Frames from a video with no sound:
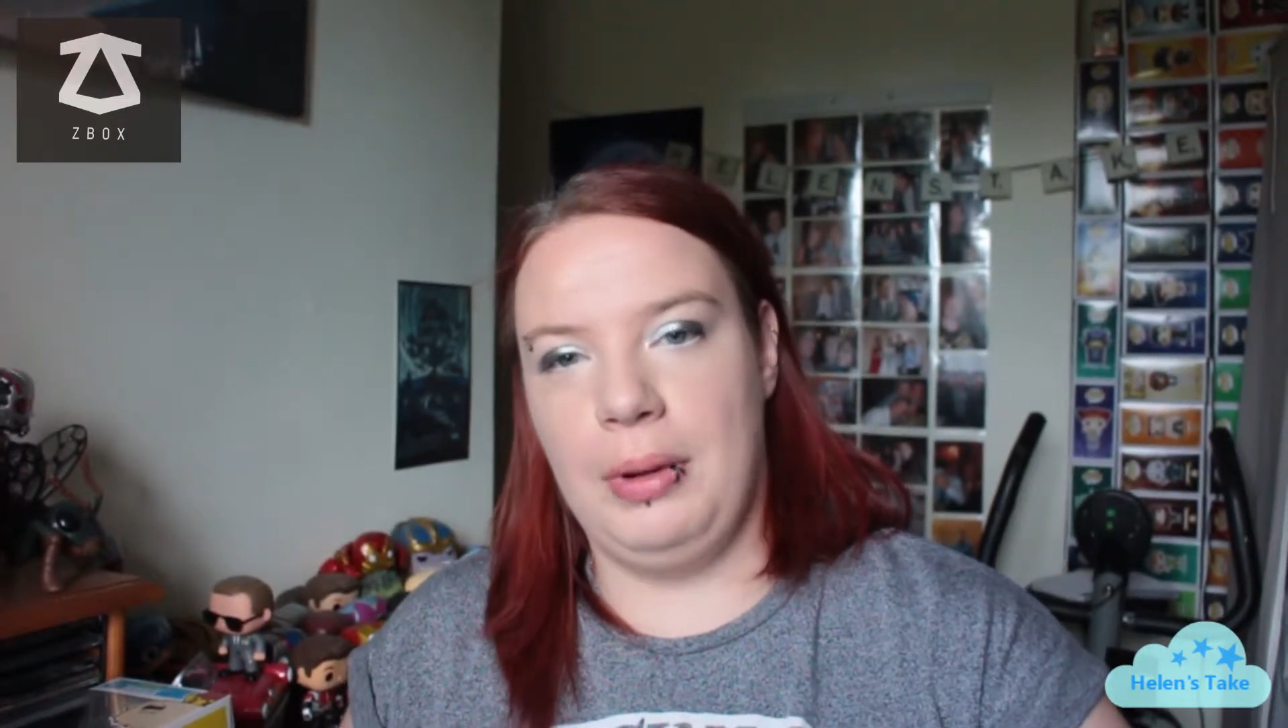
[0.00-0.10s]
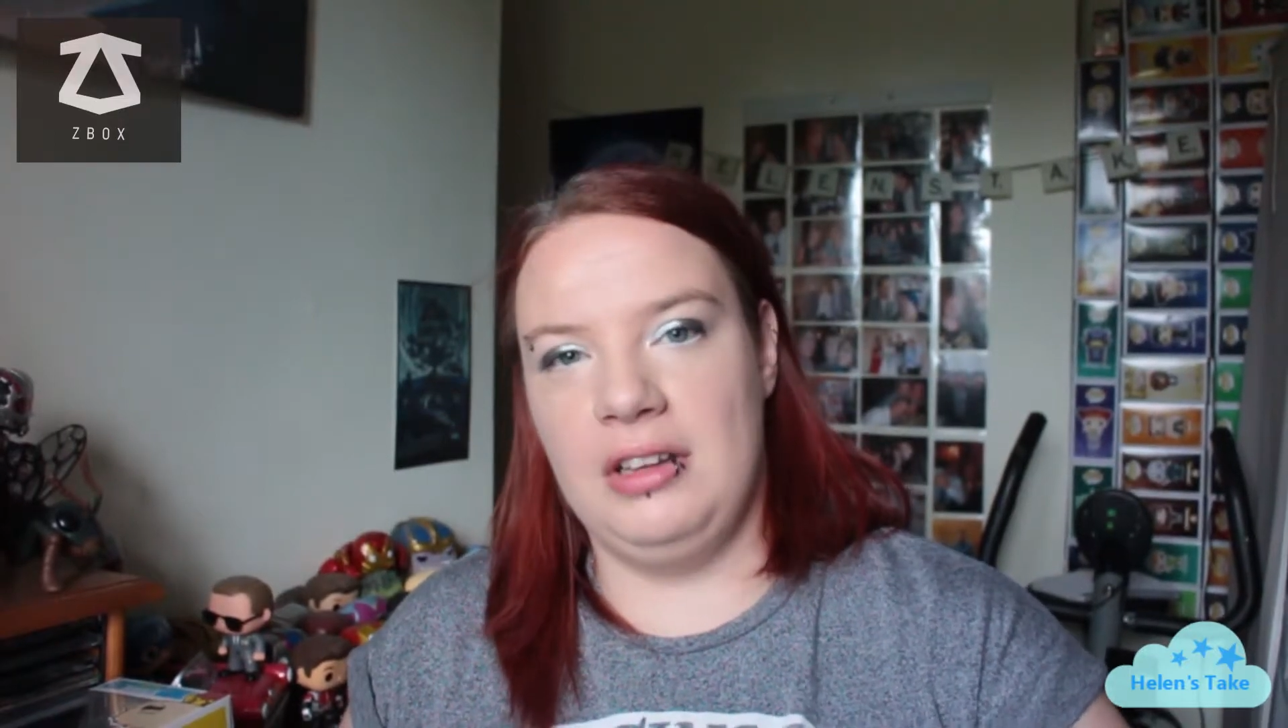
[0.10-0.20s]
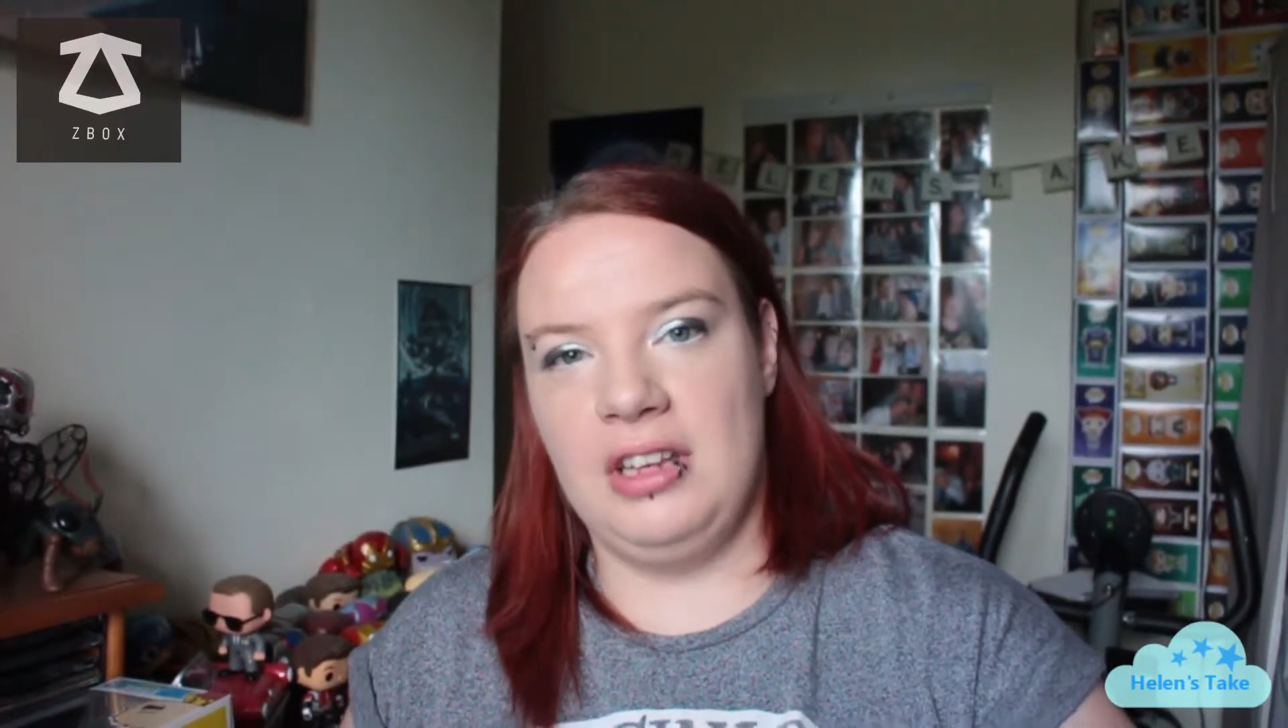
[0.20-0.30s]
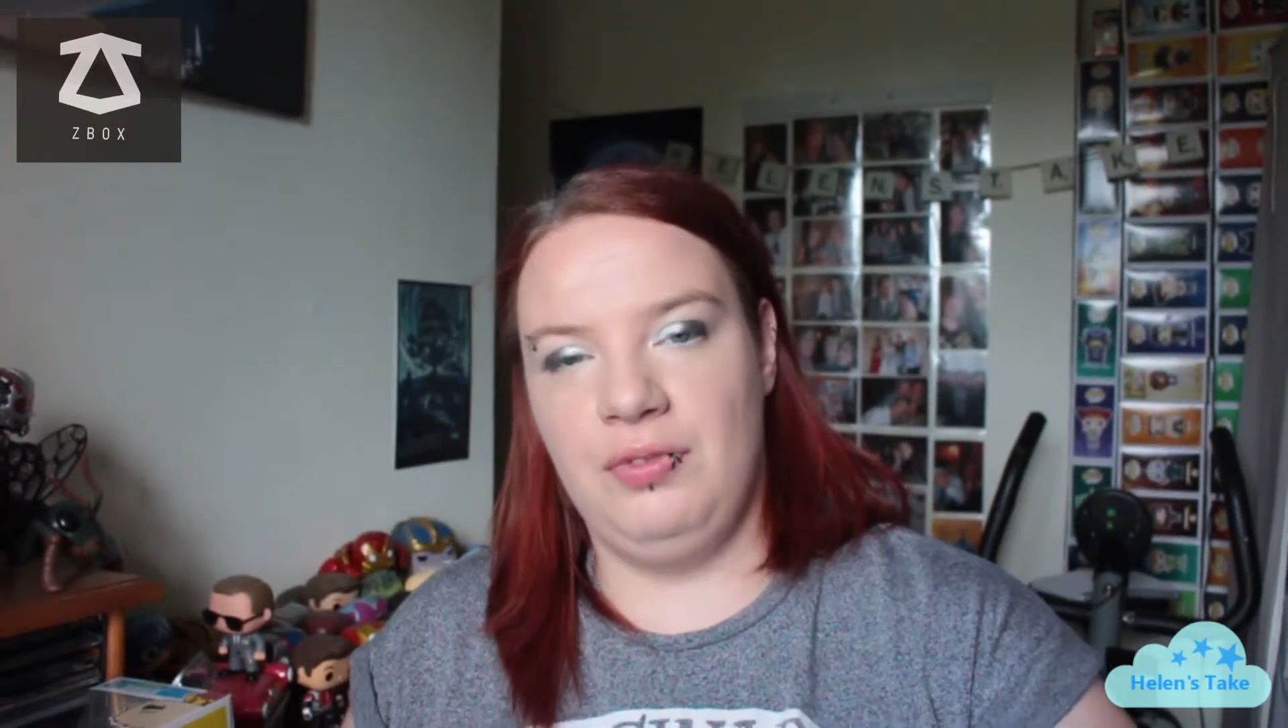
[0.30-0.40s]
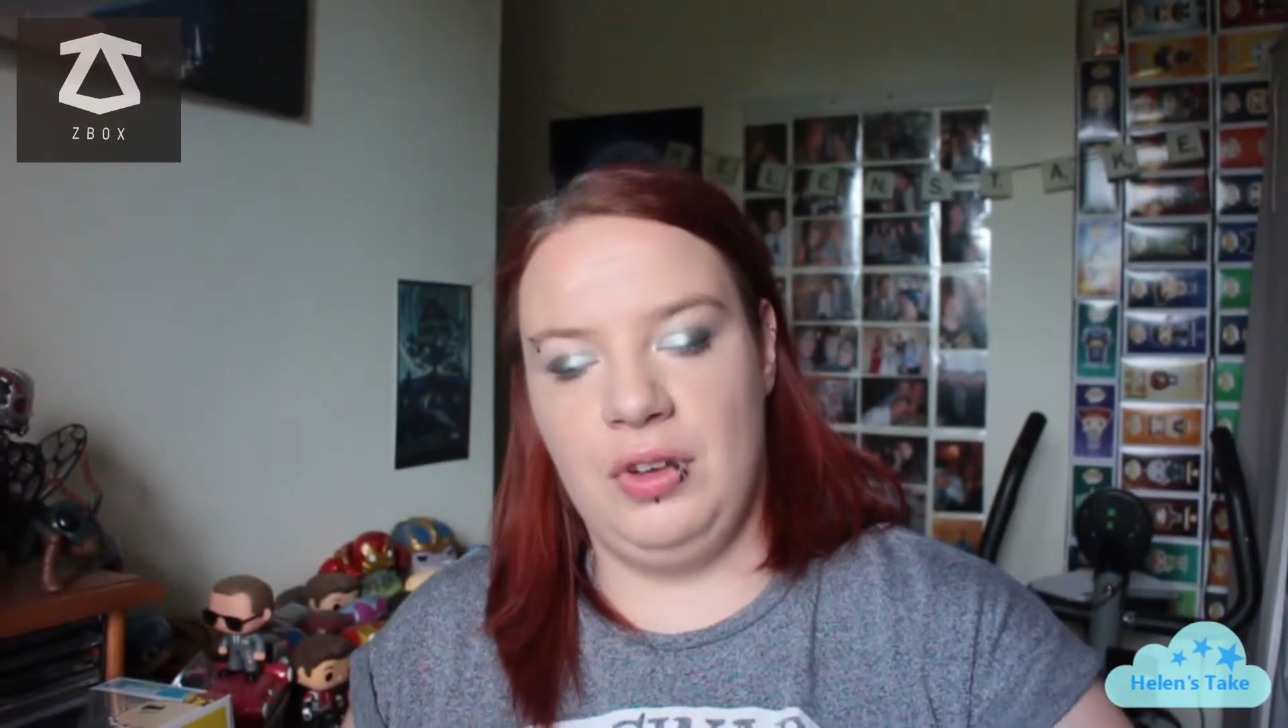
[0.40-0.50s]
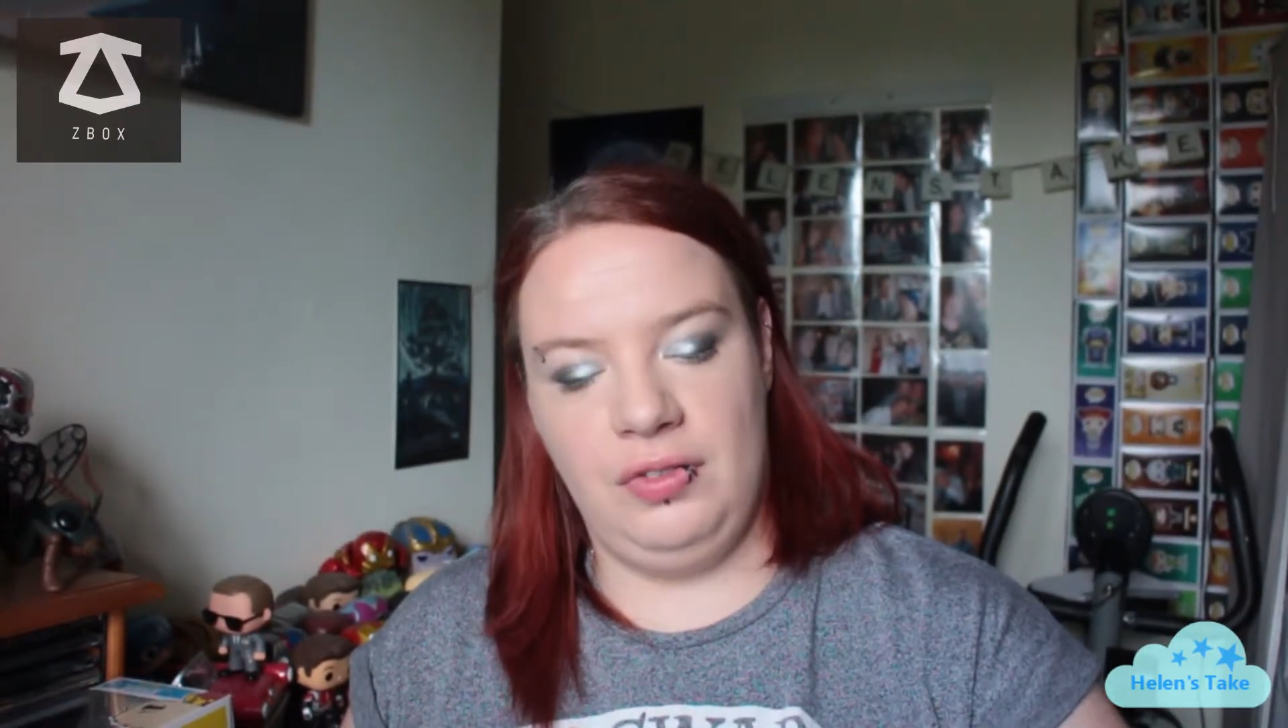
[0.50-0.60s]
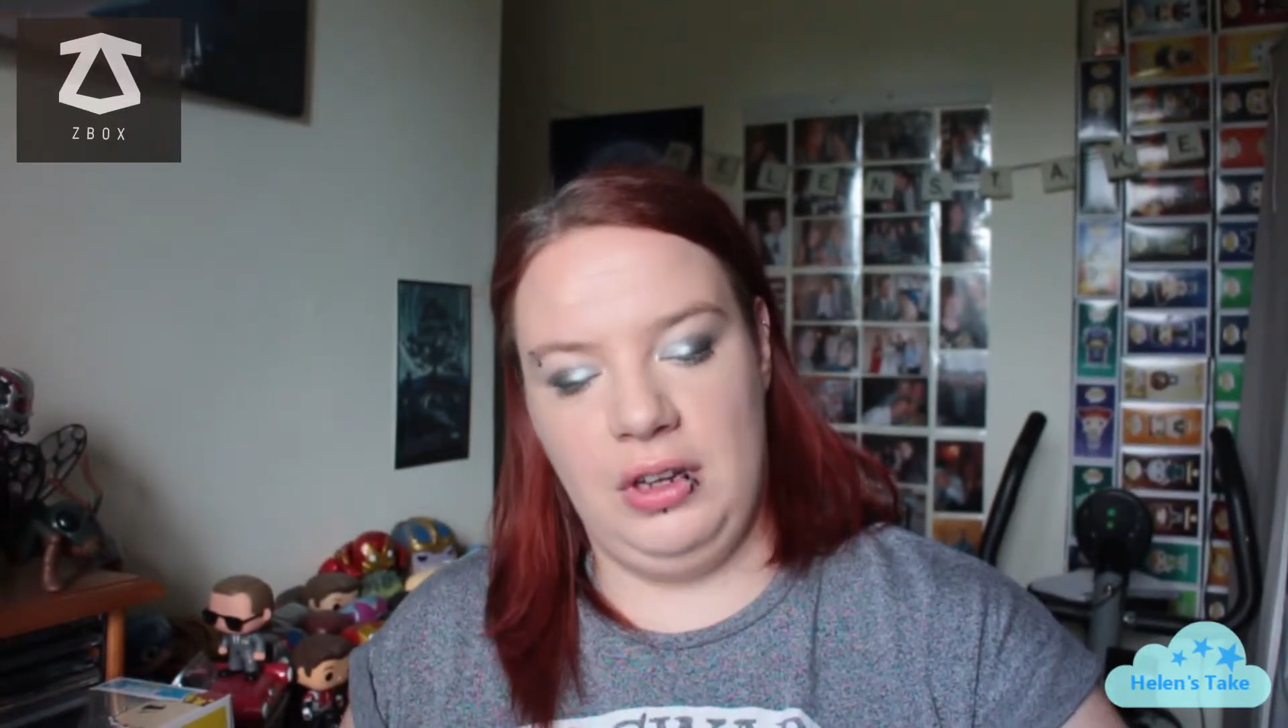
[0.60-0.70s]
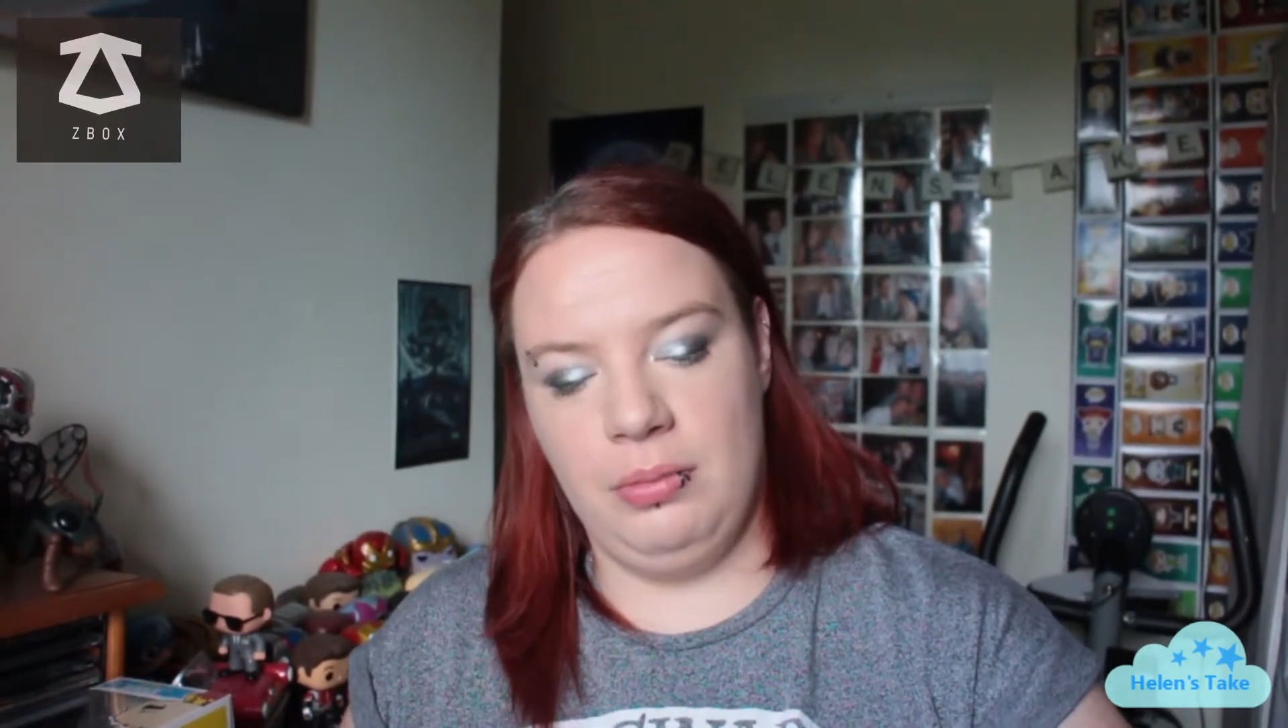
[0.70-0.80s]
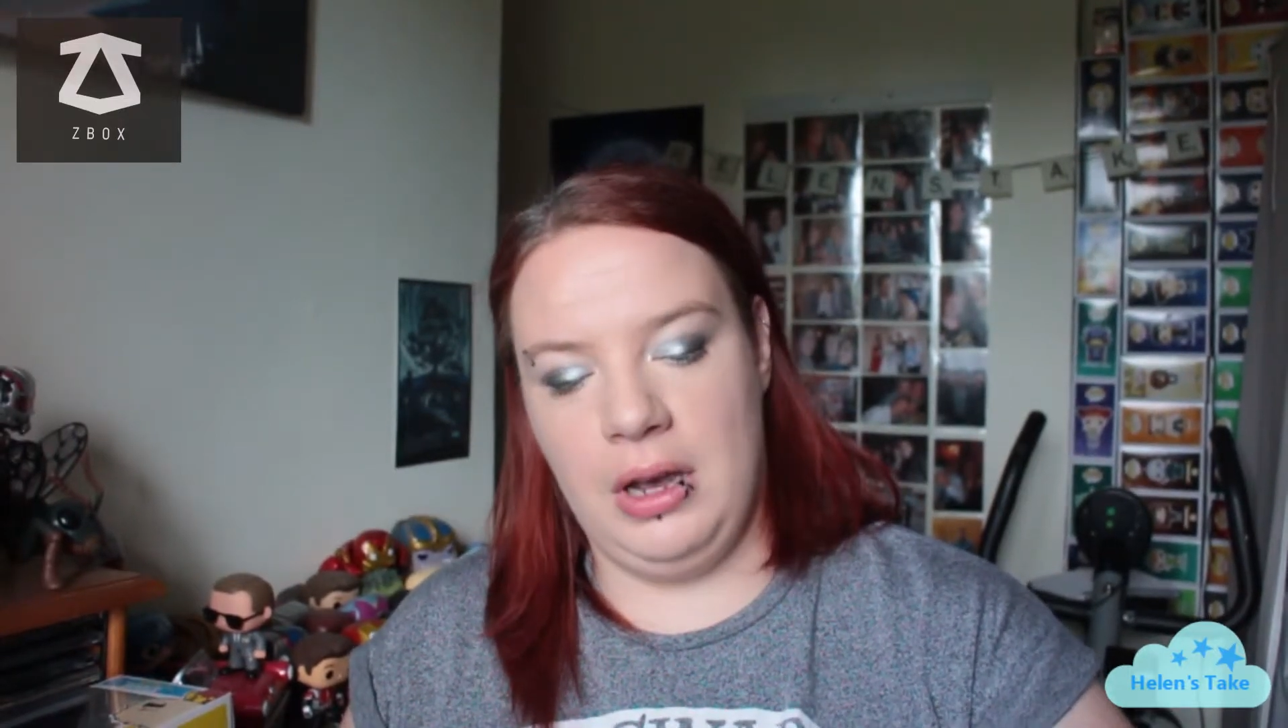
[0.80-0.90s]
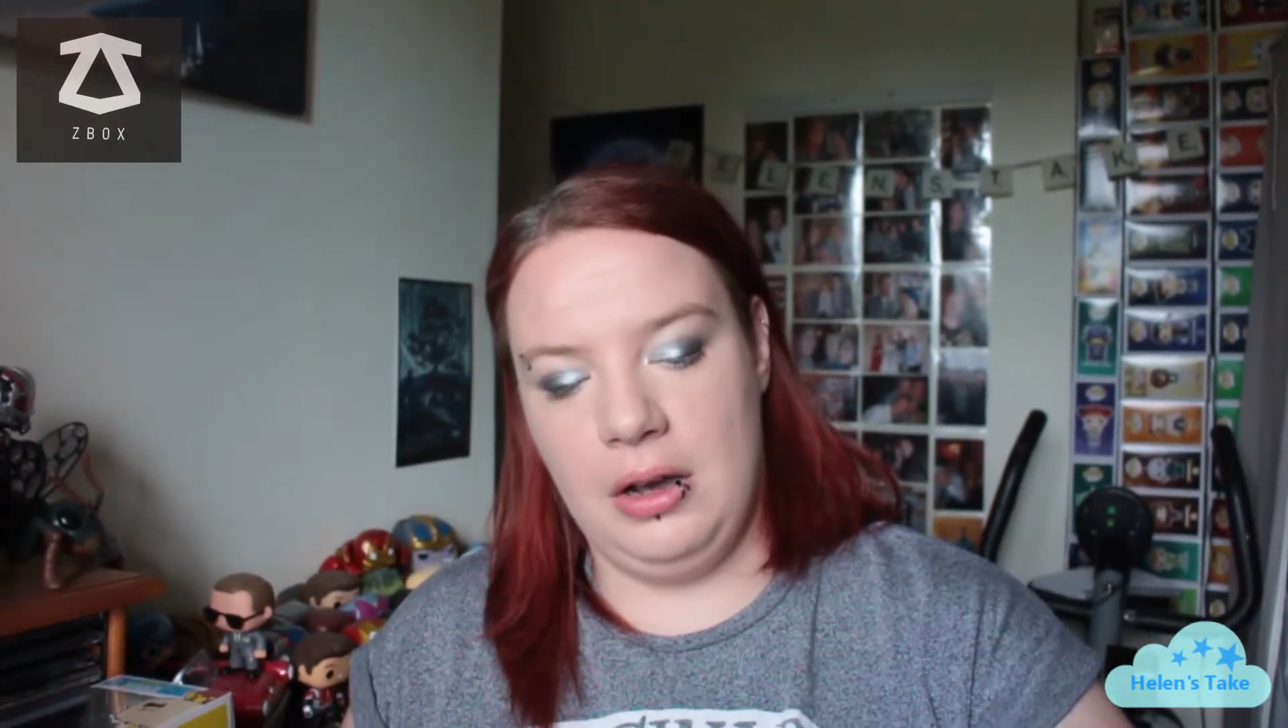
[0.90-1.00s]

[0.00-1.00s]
about £10-15.